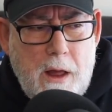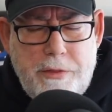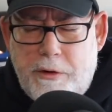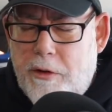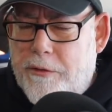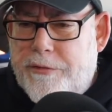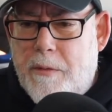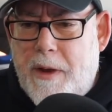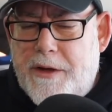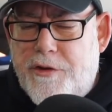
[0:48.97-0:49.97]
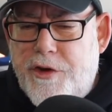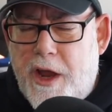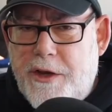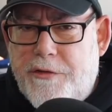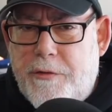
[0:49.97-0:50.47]
thought it also made a
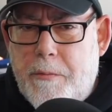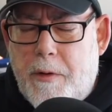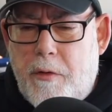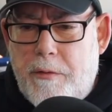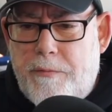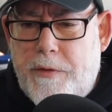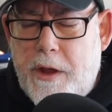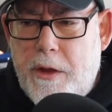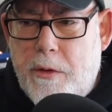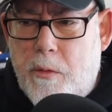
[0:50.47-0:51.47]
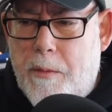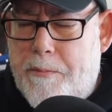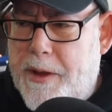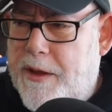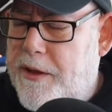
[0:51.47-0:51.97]
change from a
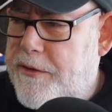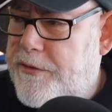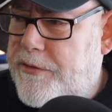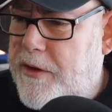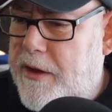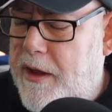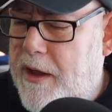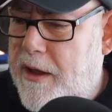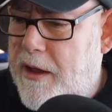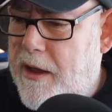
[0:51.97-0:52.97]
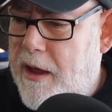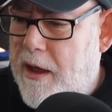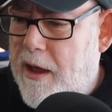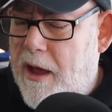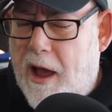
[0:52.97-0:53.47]
review because
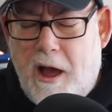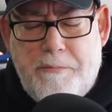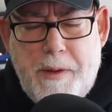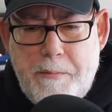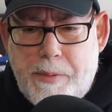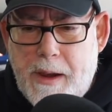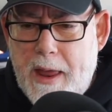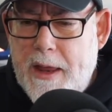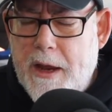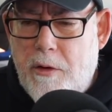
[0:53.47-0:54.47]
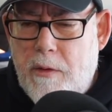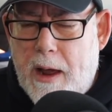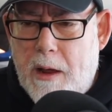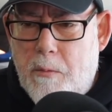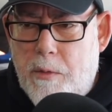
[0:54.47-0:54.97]
I've been playing
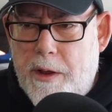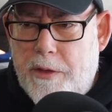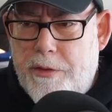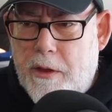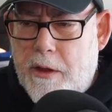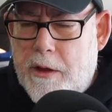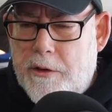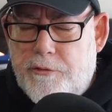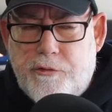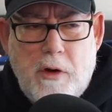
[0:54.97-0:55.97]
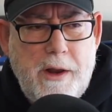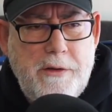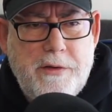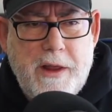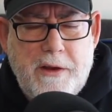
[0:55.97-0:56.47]
around with
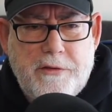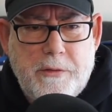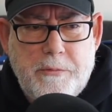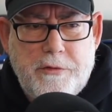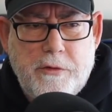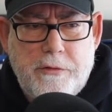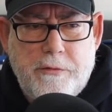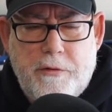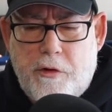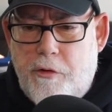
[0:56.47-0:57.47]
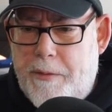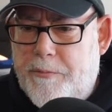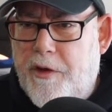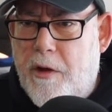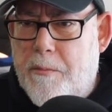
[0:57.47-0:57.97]
trying to get some sort of
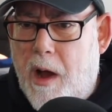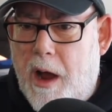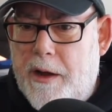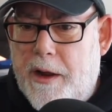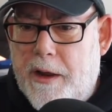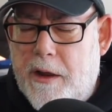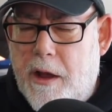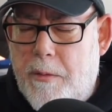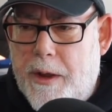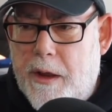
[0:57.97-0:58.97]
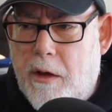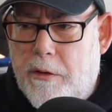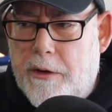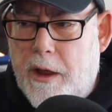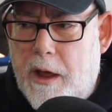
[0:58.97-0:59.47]
crypto mining going
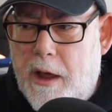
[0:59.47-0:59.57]
on